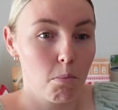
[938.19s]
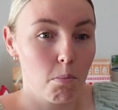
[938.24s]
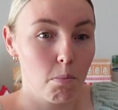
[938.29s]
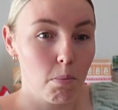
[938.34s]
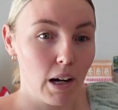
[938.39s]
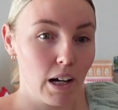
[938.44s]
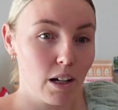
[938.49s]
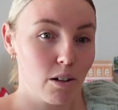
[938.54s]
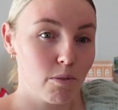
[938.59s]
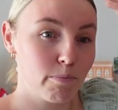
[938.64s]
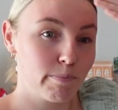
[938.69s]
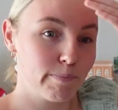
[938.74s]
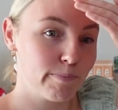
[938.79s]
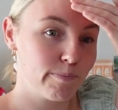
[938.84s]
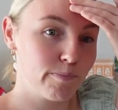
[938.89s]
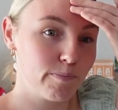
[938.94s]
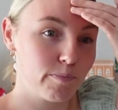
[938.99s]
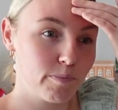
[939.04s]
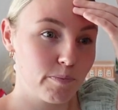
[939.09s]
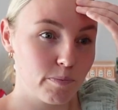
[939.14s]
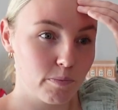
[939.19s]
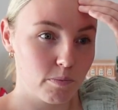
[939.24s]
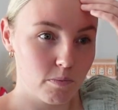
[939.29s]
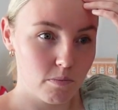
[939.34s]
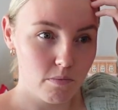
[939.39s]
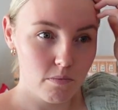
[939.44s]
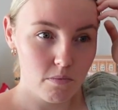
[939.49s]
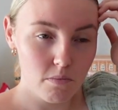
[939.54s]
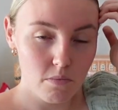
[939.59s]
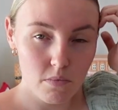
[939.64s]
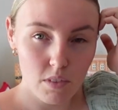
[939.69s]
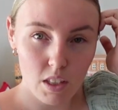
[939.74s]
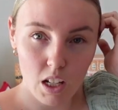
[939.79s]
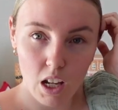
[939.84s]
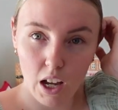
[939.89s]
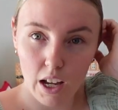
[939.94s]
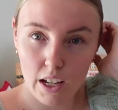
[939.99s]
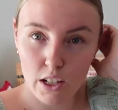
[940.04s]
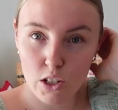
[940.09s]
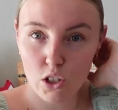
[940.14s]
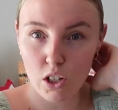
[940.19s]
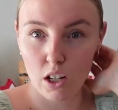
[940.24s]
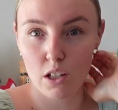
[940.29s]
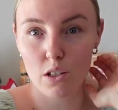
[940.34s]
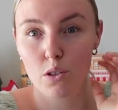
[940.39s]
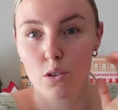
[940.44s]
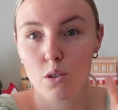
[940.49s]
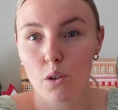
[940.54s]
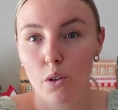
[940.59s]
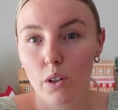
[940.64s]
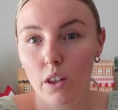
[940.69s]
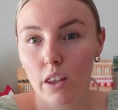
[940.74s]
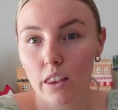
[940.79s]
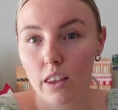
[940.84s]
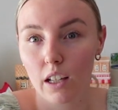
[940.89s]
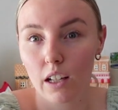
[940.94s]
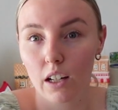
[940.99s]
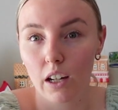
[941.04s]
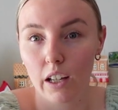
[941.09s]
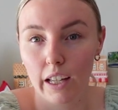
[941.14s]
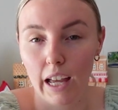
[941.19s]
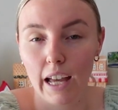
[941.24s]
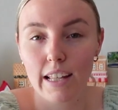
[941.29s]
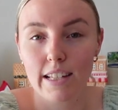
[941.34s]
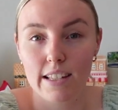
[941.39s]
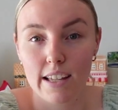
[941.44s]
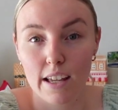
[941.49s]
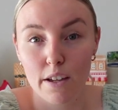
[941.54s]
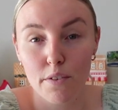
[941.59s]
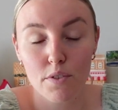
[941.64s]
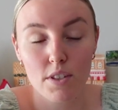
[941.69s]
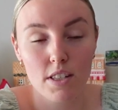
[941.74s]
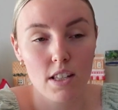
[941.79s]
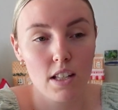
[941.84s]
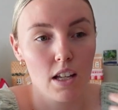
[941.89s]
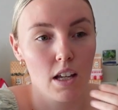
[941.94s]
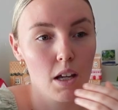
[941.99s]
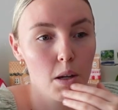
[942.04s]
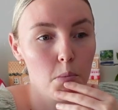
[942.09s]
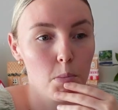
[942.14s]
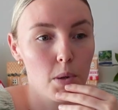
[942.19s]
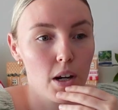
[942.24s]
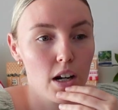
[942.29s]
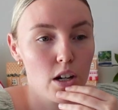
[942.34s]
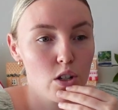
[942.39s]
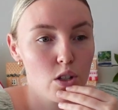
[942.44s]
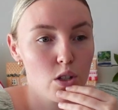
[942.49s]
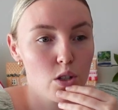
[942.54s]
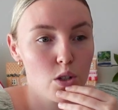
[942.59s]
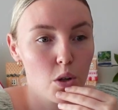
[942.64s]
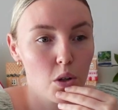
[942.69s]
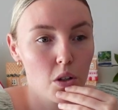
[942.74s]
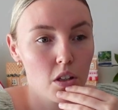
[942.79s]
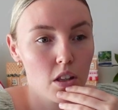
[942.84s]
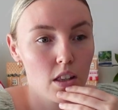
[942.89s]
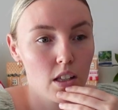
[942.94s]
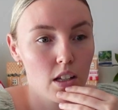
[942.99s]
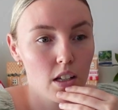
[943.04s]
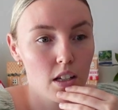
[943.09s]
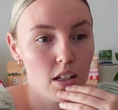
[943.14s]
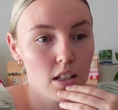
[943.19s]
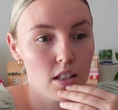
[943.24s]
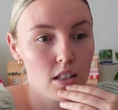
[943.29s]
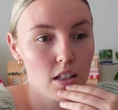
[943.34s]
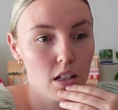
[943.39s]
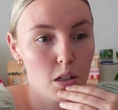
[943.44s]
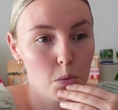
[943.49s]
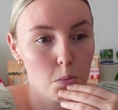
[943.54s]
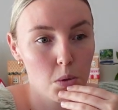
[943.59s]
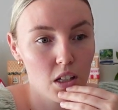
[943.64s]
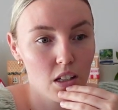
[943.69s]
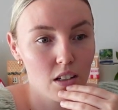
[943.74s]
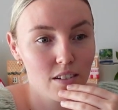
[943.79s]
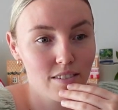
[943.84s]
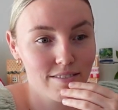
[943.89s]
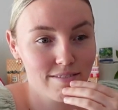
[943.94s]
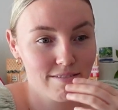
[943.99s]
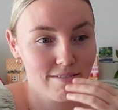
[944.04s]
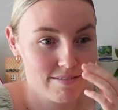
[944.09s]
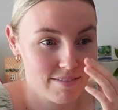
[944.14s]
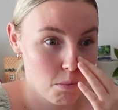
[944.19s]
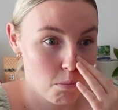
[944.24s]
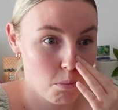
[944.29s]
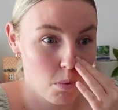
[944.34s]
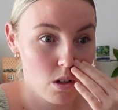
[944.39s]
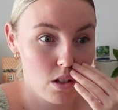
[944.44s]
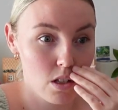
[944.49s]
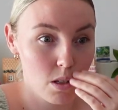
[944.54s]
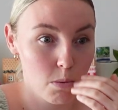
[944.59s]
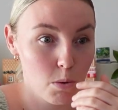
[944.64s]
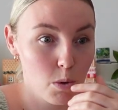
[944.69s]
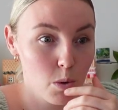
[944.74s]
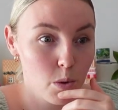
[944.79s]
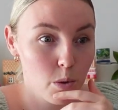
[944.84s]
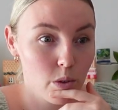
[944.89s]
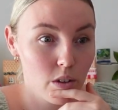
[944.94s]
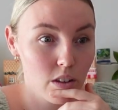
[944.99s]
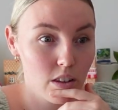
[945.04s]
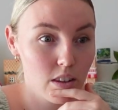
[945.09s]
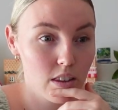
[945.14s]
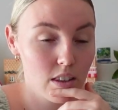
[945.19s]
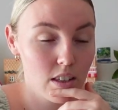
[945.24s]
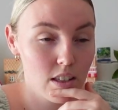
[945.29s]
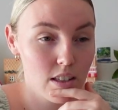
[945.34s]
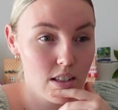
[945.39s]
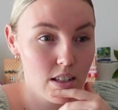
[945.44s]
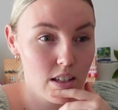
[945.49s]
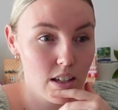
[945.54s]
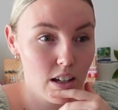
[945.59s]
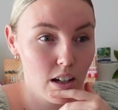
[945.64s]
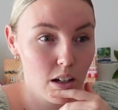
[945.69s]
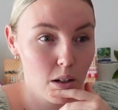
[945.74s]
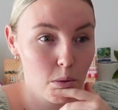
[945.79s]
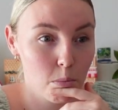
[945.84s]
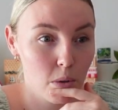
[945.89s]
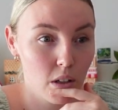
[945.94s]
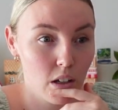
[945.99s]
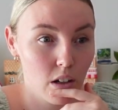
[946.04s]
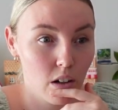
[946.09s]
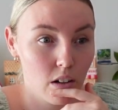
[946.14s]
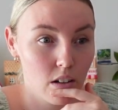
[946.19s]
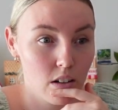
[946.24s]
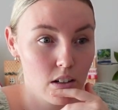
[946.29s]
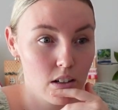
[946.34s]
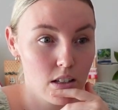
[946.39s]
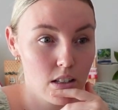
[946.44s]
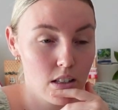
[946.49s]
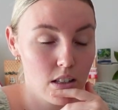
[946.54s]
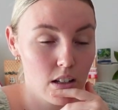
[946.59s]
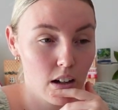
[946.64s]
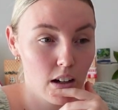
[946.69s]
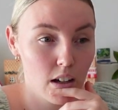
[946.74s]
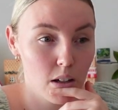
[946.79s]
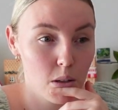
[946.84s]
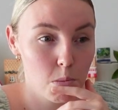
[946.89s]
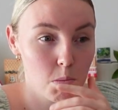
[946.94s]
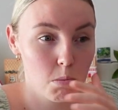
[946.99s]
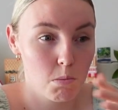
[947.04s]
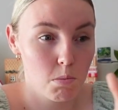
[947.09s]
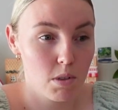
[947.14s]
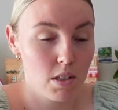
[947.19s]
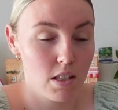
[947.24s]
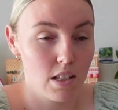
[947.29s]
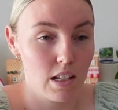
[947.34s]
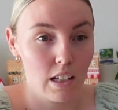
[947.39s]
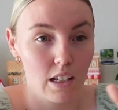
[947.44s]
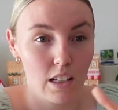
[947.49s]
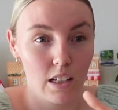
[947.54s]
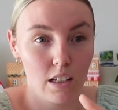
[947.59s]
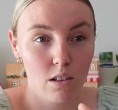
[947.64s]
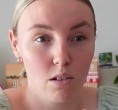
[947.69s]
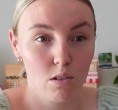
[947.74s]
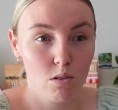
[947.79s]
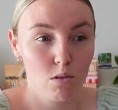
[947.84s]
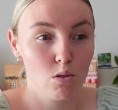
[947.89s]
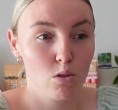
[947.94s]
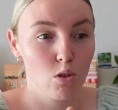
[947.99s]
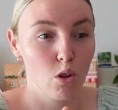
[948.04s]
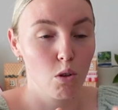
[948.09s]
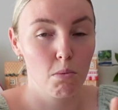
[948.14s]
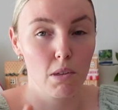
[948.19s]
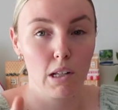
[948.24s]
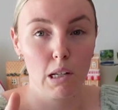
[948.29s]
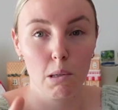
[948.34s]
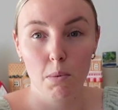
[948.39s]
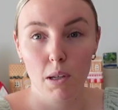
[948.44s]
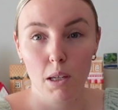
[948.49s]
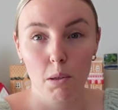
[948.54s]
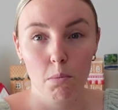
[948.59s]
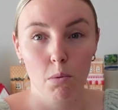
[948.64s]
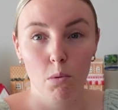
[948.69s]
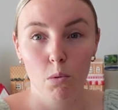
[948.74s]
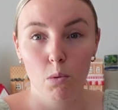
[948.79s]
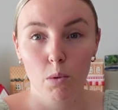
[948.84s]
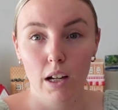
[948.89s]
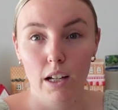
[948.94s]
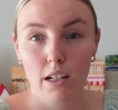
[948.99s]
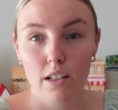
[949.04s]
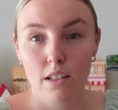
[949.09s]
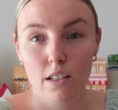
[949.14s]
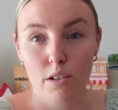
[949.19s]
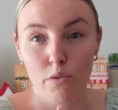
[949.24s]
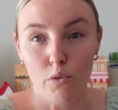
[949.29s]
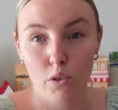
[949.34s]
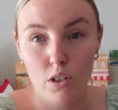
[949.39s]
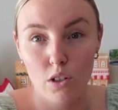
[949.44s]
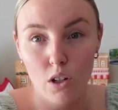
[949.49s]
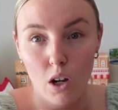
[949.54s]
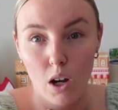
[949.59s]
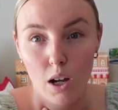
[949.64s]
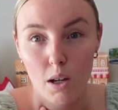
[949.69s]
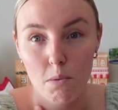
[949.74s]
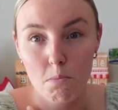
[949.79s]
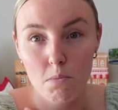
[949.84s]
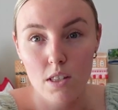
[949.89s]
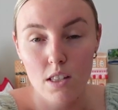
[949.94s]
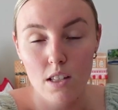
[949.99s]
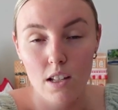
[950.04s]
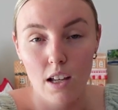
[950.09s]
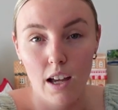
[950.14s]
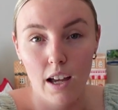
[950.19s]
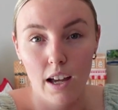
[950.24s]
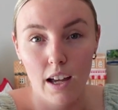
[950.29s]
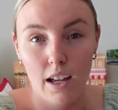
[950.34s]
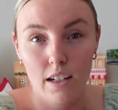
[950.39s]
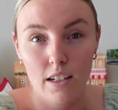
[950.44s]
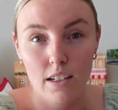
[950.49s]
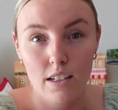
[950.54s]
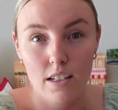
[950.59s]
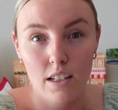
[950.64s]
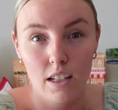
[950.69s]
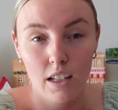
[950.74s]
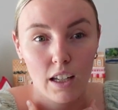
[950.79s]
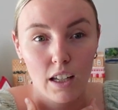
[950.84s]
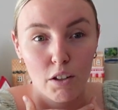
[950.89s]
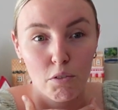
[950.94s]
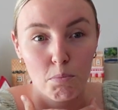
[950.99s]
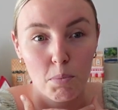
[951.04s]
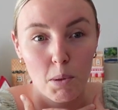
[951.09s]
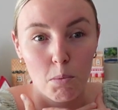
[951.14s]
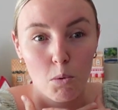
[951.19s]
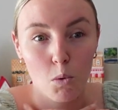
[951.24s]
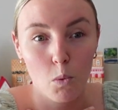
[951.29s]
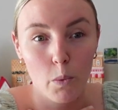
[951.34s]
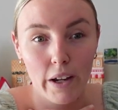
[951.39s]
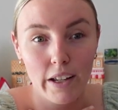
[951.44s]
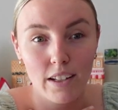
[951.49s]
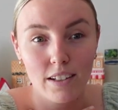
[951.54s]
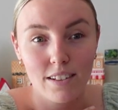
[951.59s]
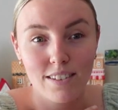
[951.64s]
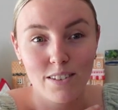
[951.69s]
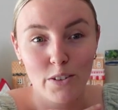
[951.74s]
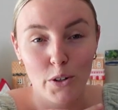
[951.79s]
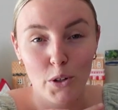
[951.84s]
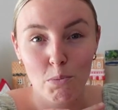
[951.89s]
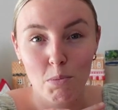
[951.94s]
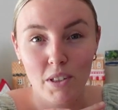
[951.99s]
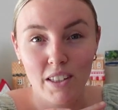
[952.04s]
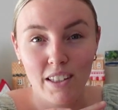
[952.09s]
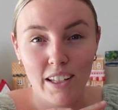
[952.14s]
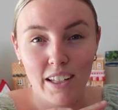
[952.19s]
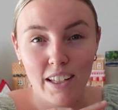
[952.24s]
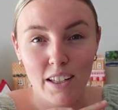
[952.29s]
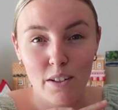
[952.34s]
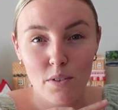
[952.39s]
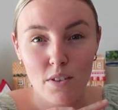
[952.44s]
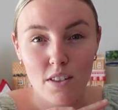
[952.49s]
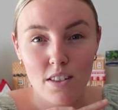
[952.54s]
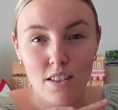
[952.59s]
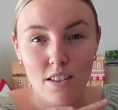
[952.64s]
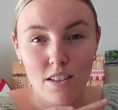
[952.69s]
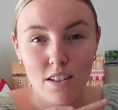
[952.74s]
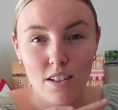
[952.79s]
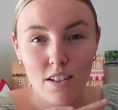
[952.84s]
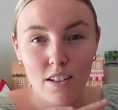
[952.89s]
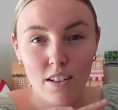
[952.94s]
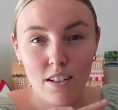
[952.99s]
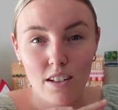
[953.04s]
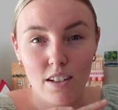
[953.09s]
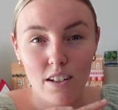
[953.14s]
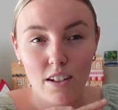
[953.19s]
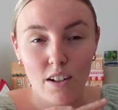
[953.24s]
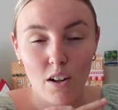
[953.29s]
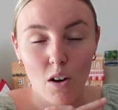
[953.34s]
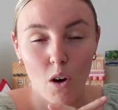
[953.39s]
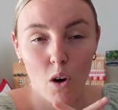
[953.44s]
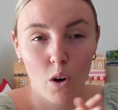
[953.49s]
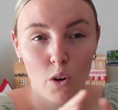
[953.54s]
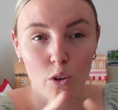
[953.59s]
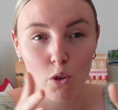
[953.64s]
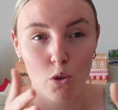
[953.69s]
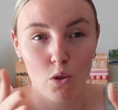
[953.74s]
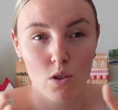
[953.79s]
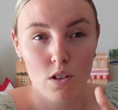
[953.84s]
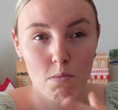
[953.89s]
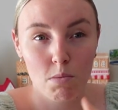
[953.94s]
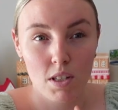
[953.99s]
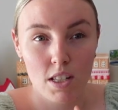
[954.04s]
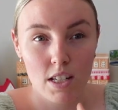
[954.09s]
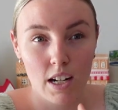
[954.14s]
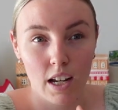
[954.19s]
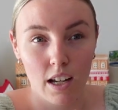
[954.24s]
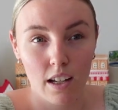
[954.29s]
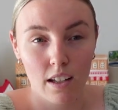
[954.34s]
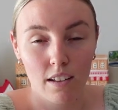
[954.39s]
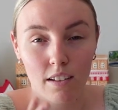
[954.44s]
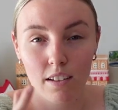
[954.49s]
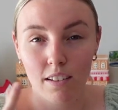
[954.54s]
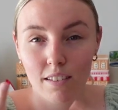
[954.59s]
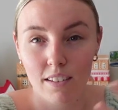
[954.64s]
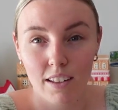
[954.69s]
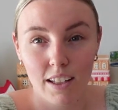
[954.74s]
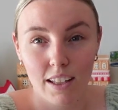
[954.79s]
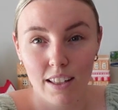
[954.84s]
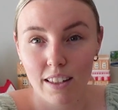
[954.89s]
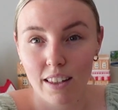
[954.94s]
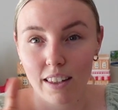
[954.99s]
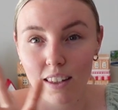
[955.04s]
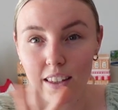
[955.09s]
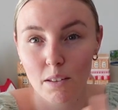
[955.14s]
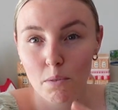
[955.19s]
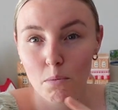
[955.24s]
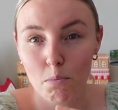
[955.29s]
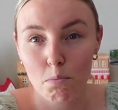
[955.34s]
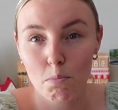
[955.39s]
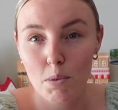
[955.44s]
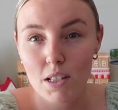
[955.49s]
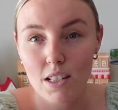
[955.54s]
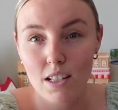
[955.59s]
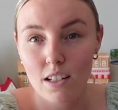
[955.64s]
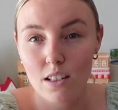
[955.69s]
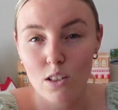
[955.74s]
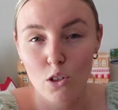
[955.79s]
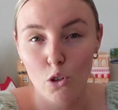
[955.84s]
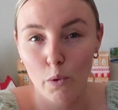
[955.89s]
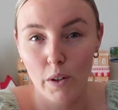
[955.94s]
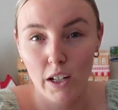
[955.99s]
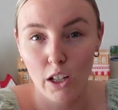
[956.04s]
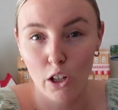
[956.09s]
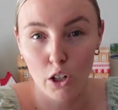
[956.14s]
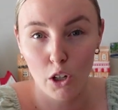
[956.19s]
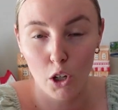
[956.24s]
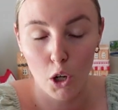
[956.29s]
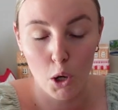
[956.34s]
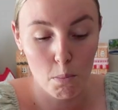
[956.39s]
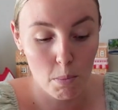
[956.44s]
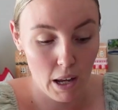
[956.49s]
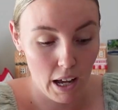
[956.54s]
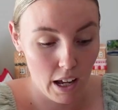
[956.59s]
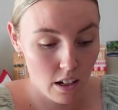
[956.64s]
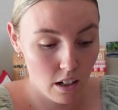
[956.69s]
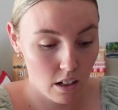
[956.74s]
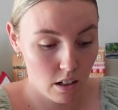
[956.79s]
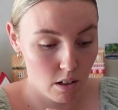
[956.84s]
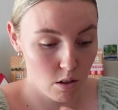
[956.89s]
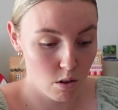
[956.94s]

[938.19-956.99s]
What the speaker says: But I just don't think, like as gifts, but I just don't think it's gonna be possible this year because I'm seeing so many people at different times, and if people wait to open their gifts on Christmas Day, the biscuits are already going to go bad.